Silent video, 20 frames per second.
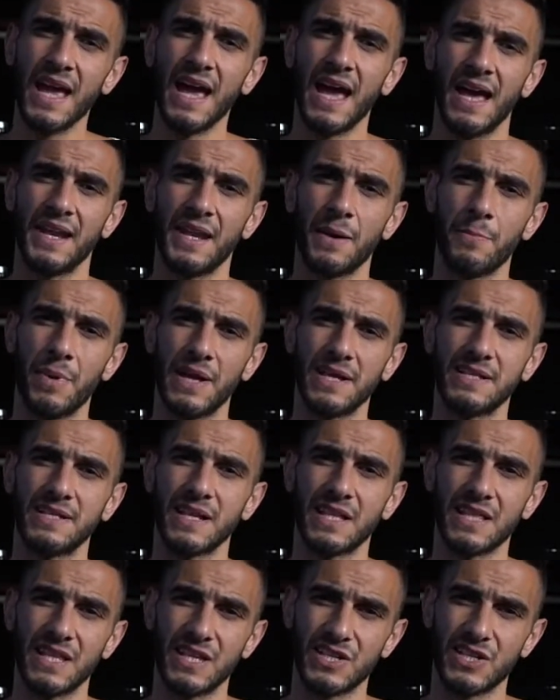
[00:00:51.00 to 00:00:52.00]
and are
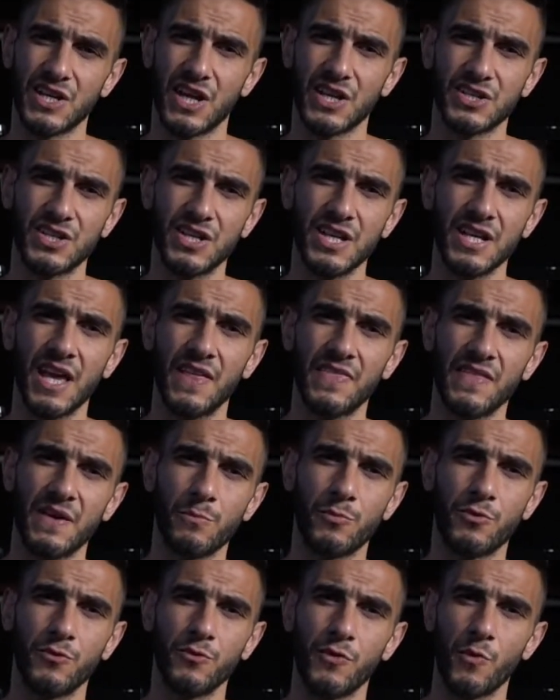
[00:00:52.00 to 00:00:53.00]
basically touching, and then
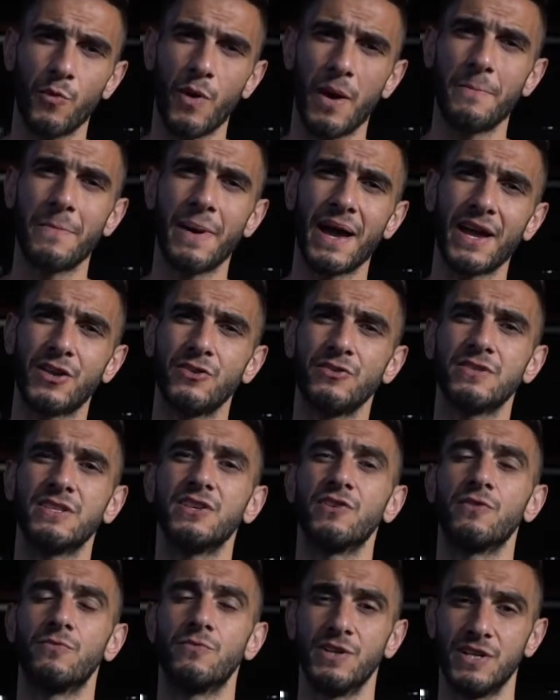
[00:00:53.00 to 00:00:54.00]
pull the weight back using
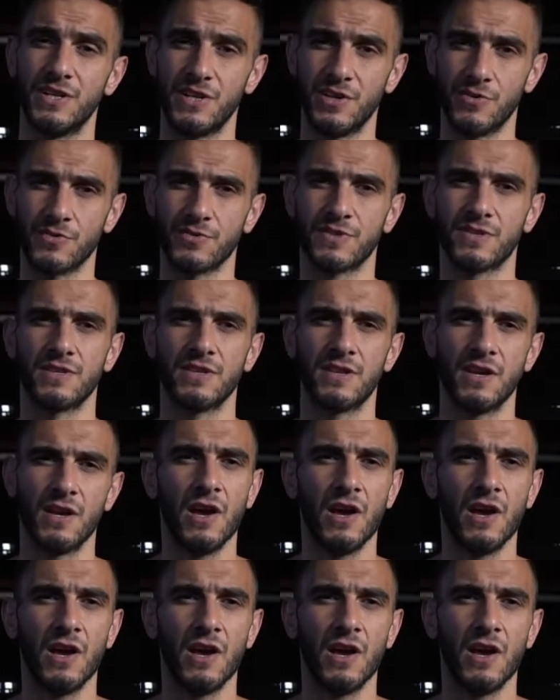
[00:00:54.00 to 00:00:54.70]
your rear delts.